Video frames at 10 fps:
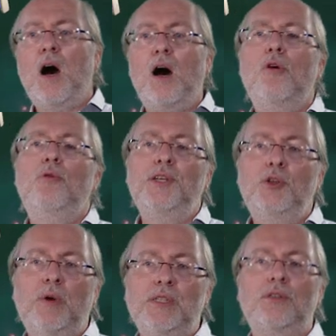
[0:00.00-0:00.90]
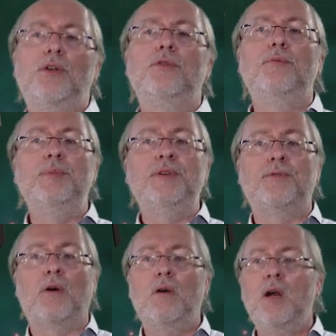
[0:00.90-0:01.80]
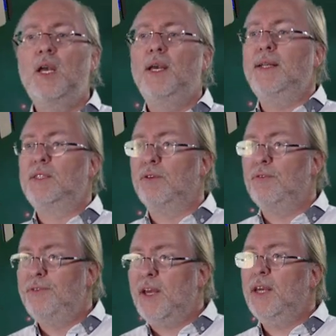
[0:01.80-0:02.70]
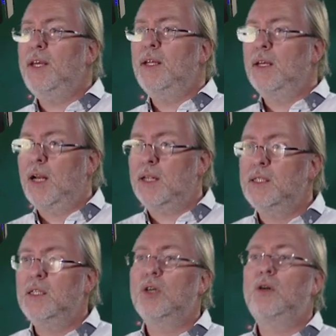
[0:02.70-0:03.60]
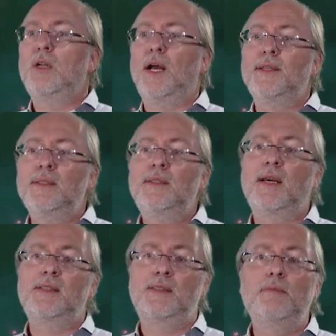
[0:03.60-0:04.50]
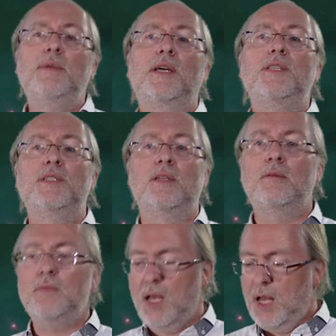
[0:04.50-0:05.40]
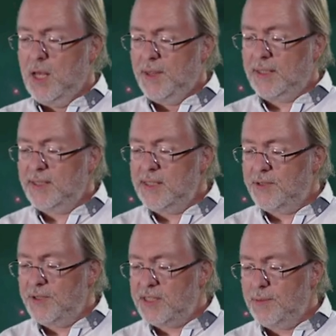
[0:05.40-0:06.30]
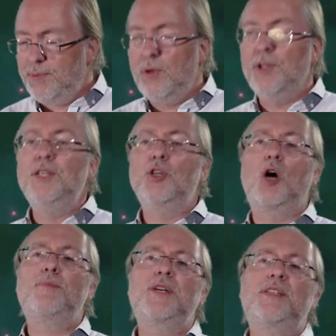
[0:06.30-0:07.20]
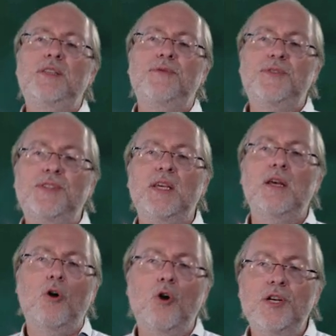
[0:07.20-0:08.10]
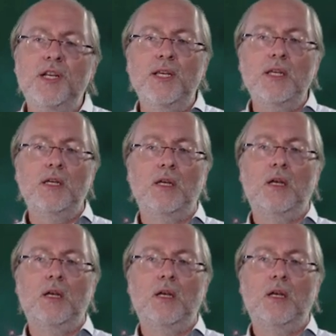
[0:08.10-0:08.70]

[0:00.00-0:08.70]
how it was done before. It's a very classical and interesting mechanism that is visible in Objective-C only.